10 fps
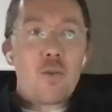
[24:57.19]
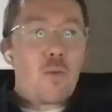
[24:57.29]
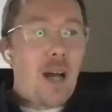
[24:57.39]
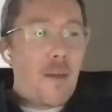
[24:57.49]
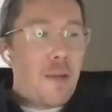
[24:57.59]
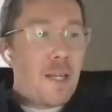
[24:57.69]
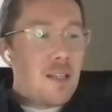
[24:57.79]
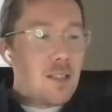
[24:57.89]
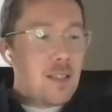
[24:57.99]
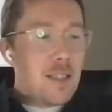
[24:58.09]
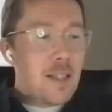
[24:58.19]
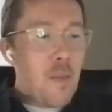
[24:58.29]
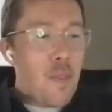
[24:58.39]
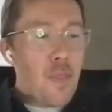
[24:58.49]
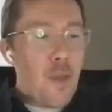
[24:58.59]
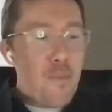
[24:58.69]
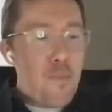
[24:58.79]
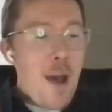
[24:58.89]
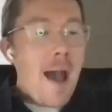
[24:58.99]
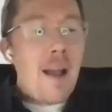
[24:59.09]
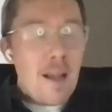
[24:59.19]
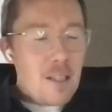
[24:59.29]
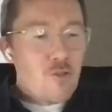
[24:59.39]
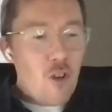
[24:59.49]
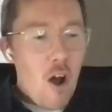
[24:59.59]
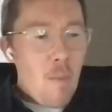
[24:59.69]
So, I mean, the bang